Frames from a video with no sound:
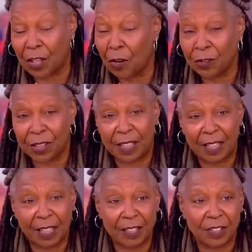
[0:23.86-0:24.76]
hosting
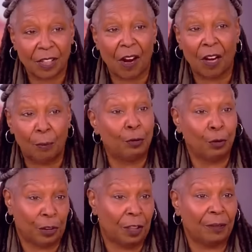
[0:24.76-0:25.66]
gigs are
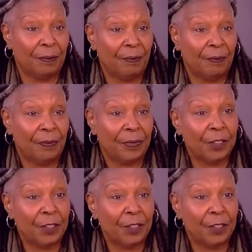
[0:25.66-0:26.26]
brutal. Yeah.